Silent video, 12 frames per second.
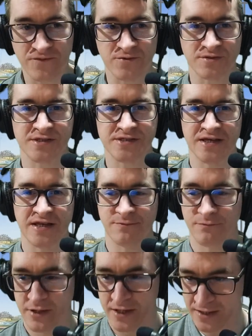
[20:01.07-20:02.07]
forward to seeing
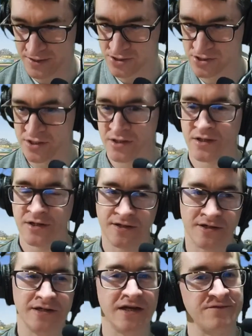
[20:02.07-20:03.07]
him pitch.
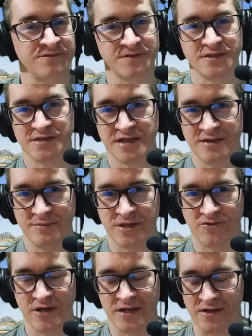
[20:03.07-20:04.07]
Love to see him in the
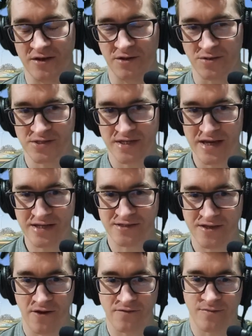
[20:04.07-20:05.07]
green and gold. So that's
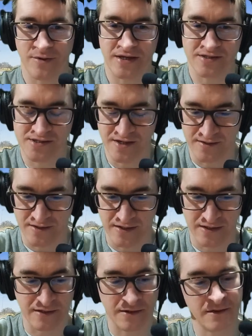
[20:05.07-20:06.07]
going to be
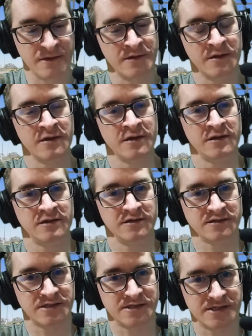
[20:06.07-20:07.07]
exciting.
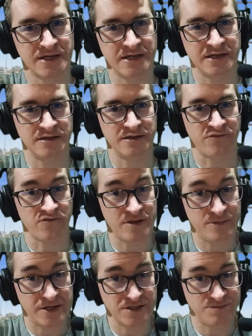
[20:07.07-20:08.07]
Like to see the free
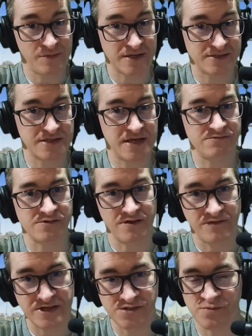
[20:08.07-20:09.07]
pitch mix there with a
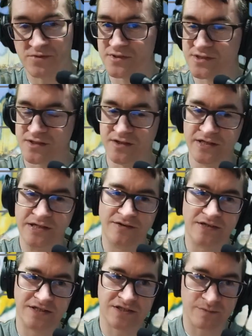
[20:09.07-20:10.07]
fastball, a slider
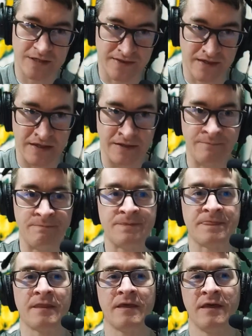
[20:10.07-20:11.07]
and a splitter.
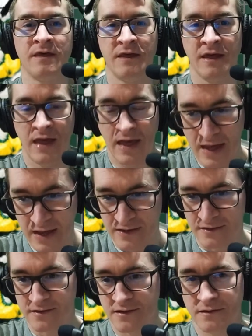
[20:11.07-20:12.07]

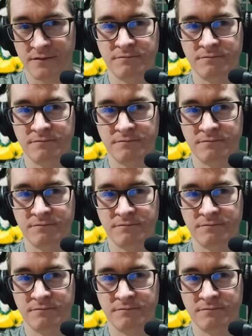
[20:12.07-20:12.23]
And